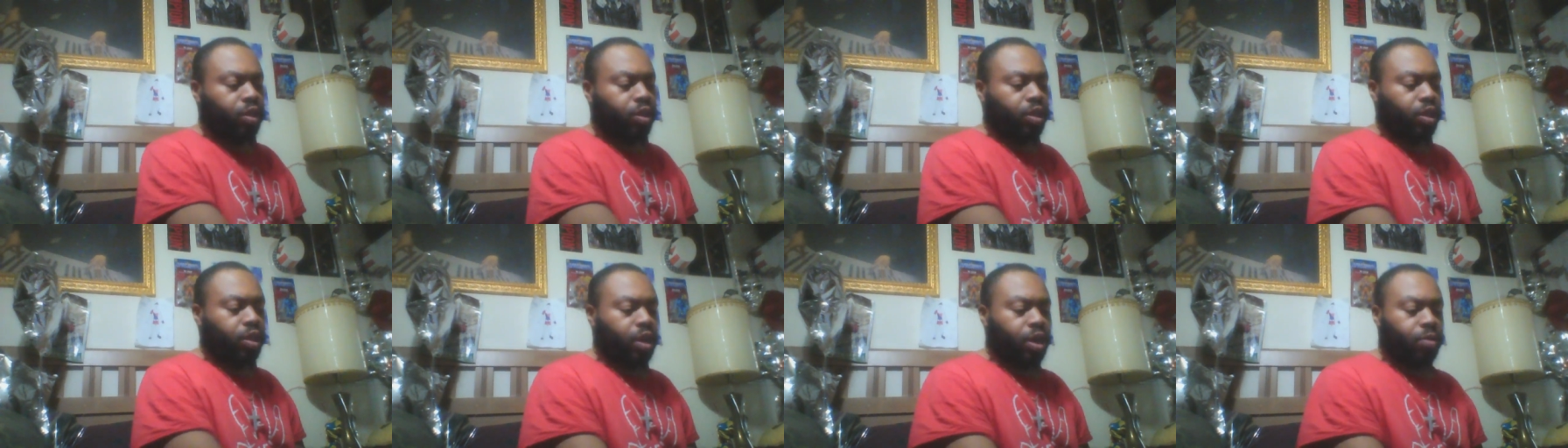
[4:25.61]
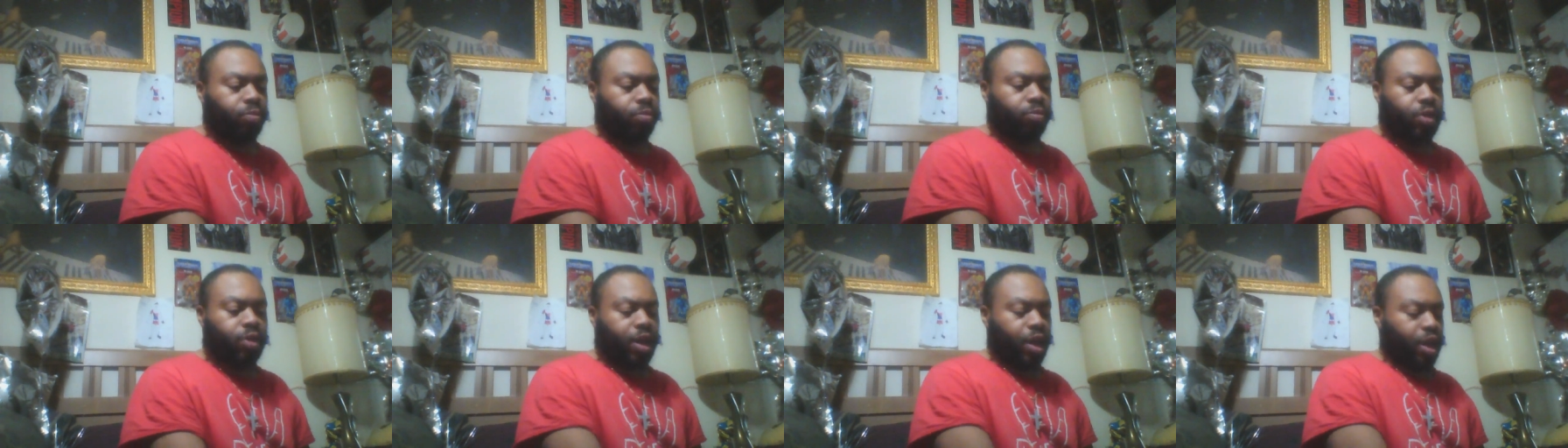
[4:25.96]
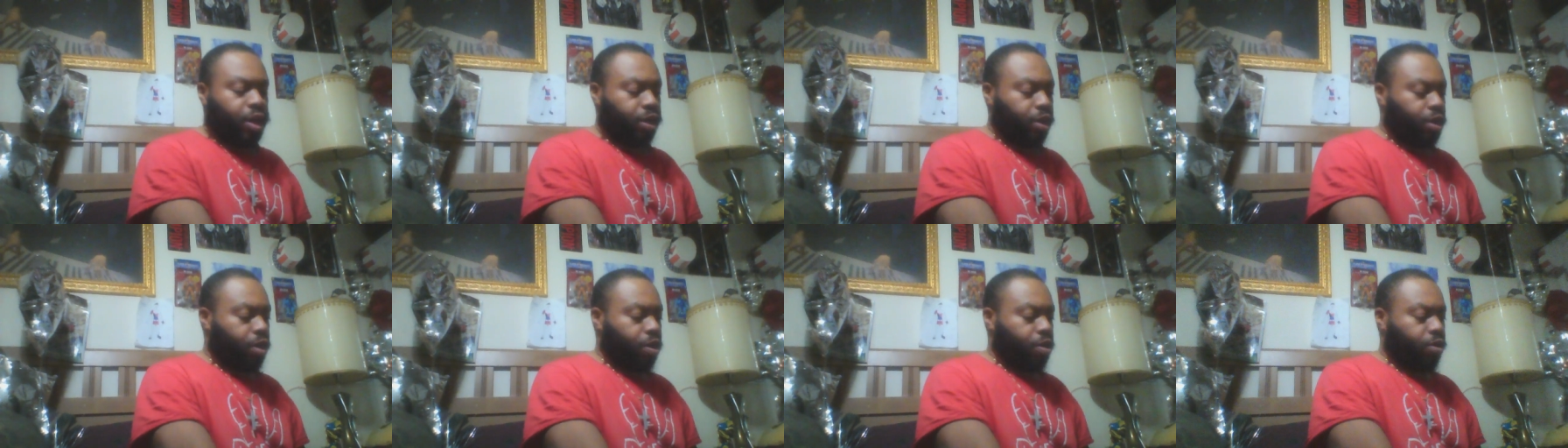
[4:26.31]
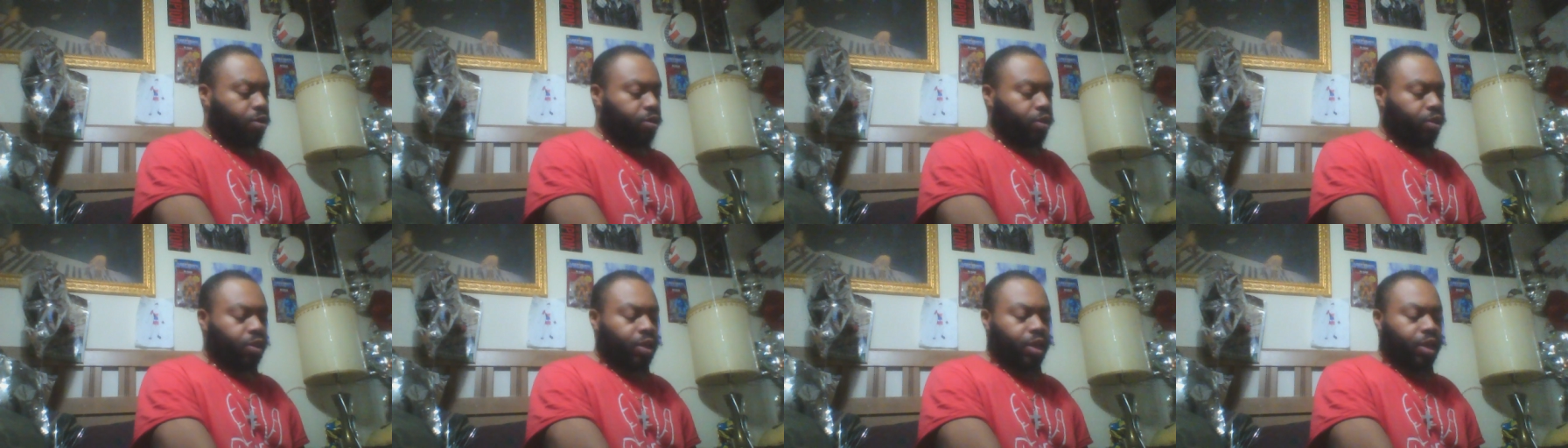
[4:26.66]
Yeah, I'm tired, y'all,
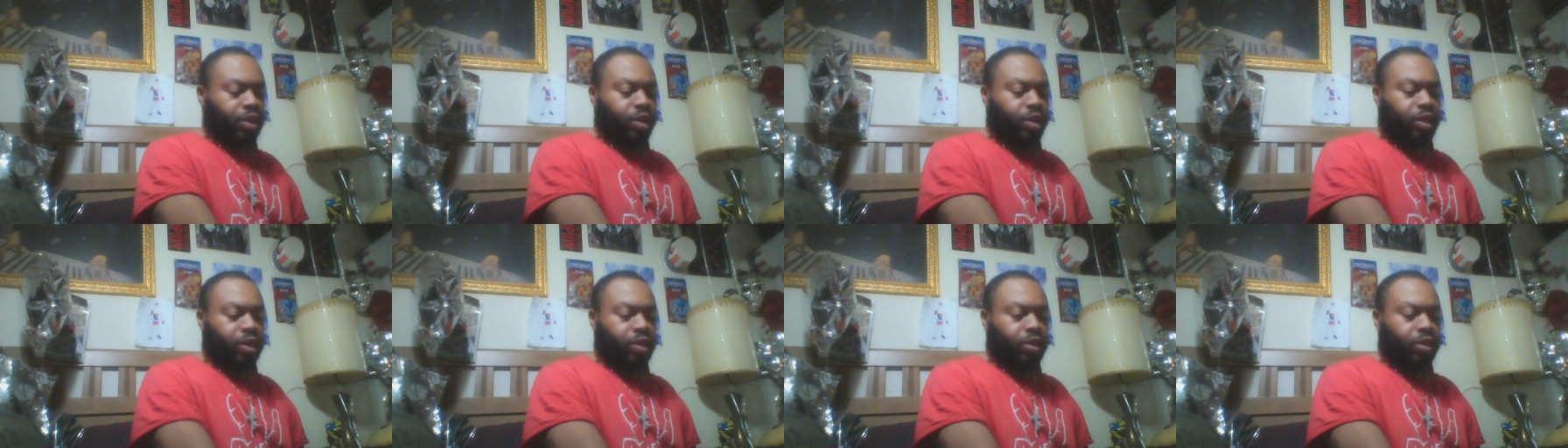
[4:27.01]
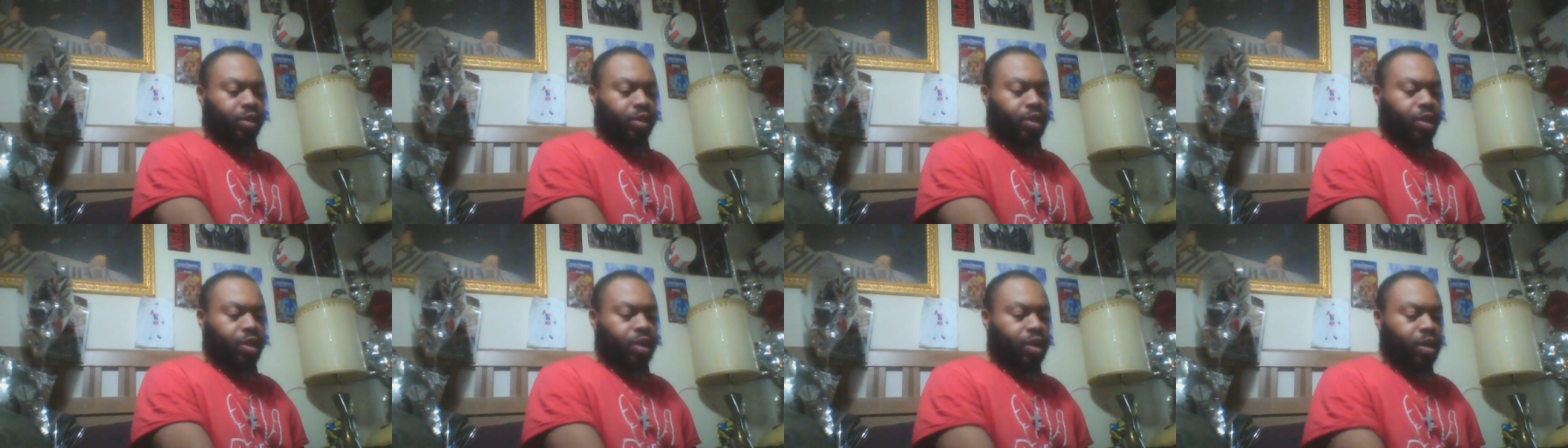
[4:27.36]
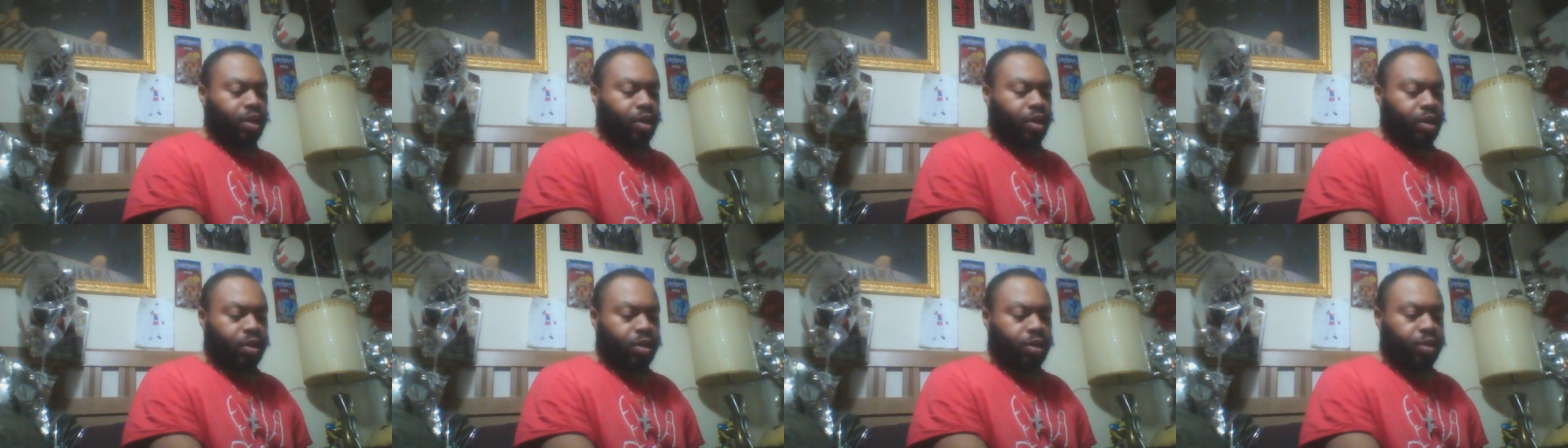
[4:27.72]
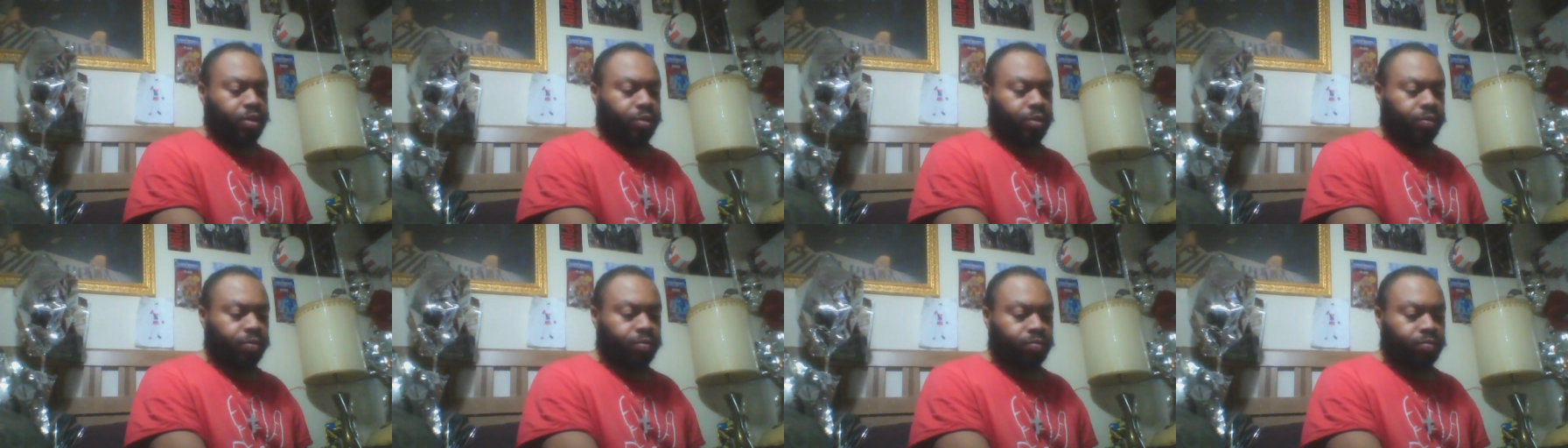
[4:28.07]
because I did a
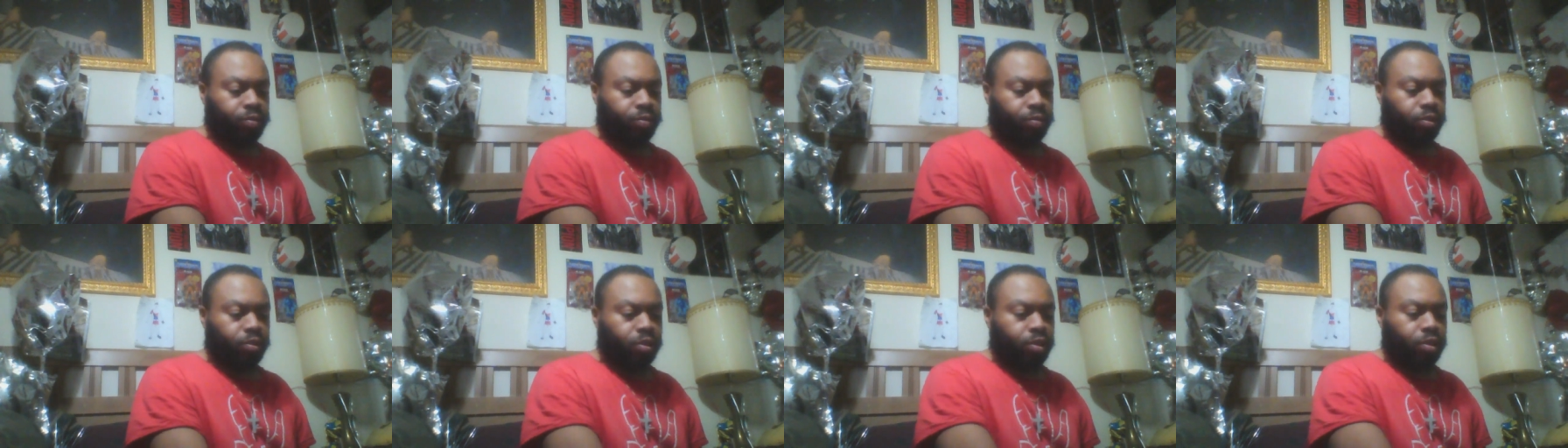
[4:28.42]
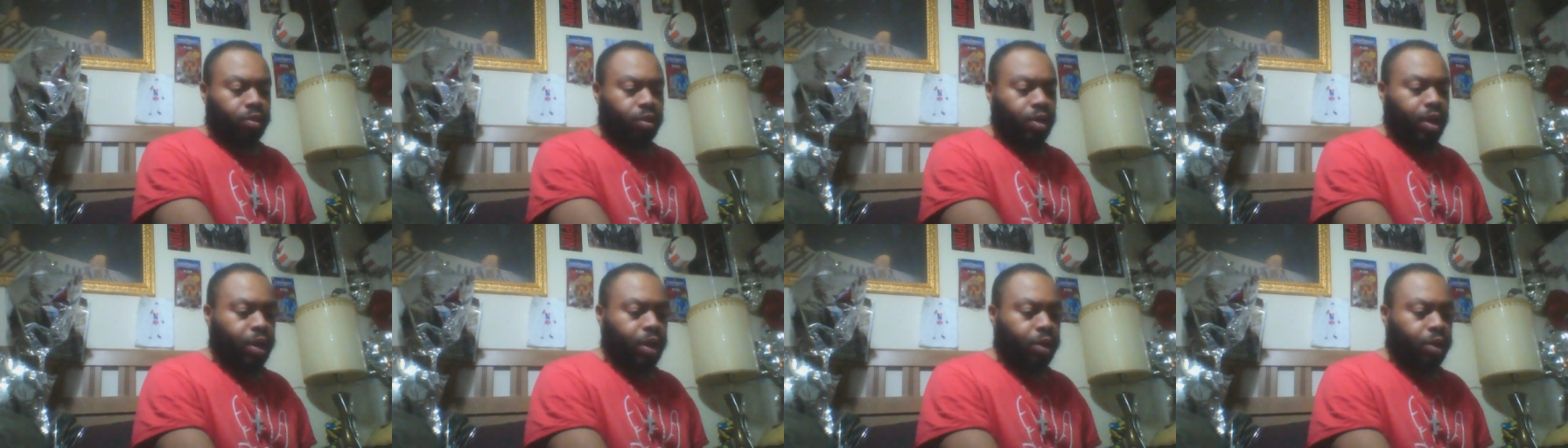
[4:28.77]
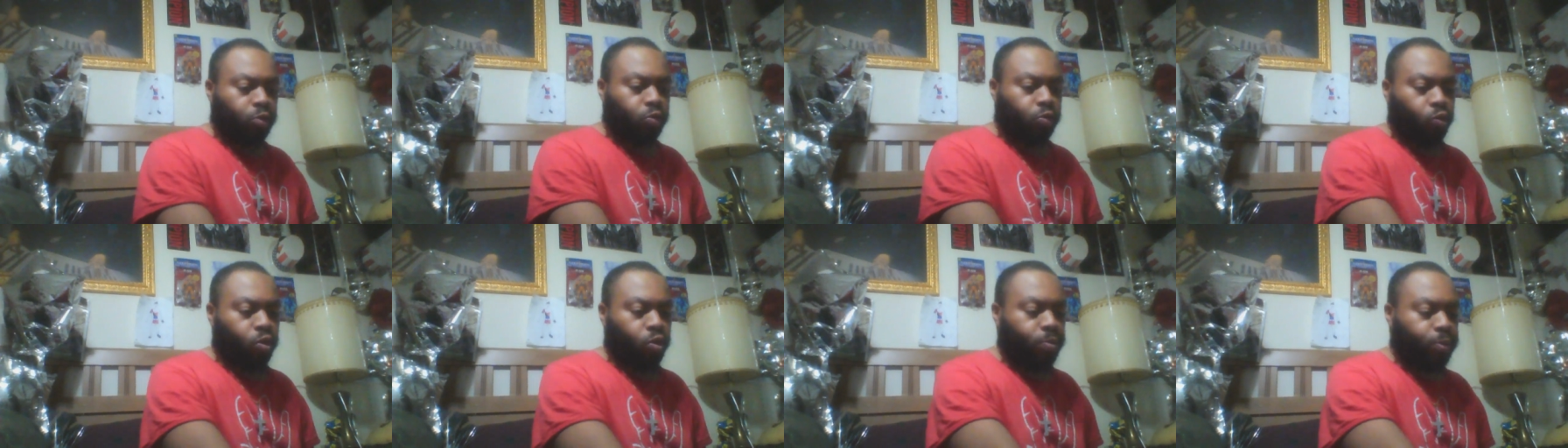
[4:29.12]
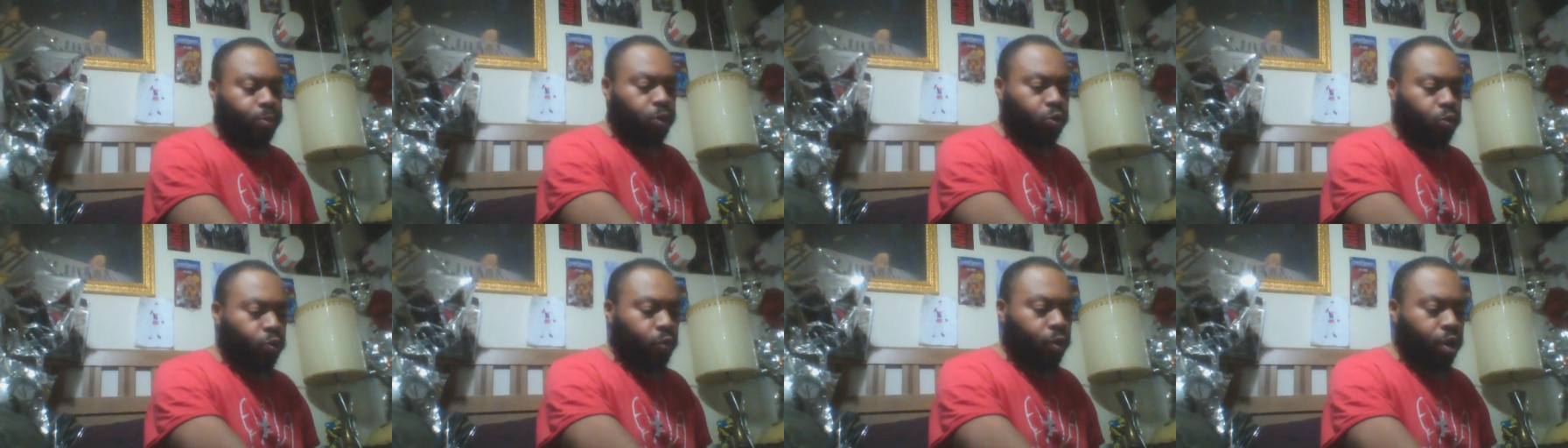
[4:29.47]
lot of scrubbing
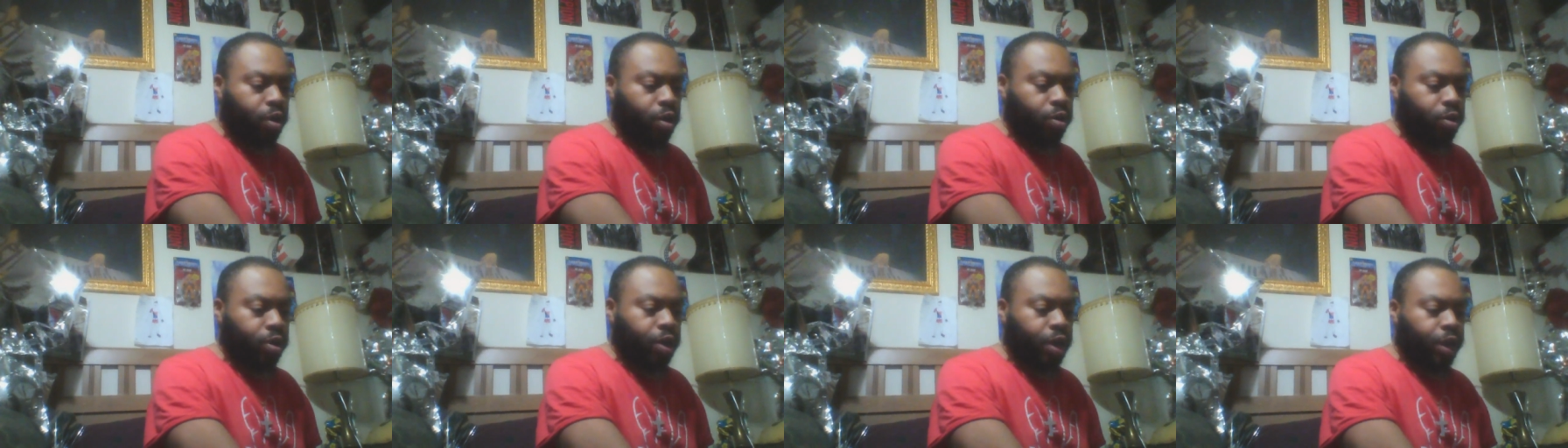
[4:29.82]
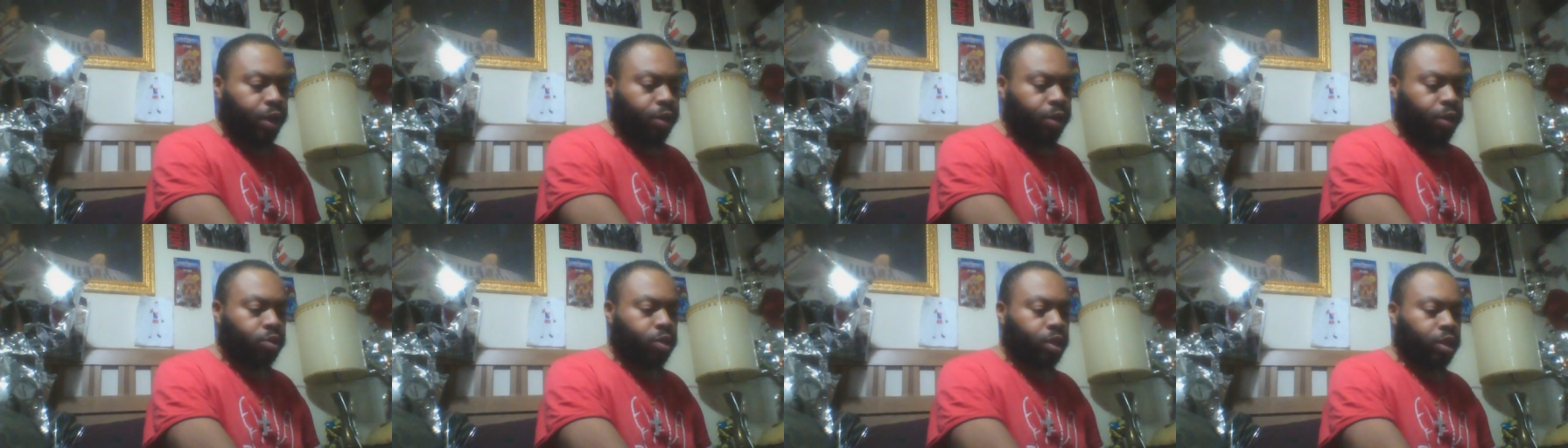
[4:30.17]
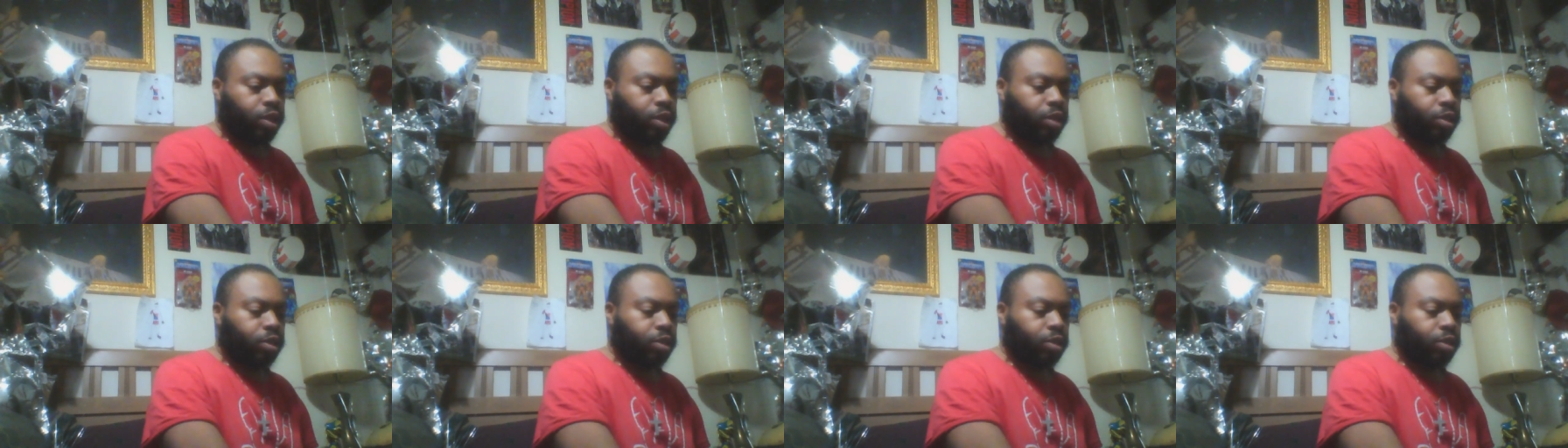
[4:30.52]
the ground last night.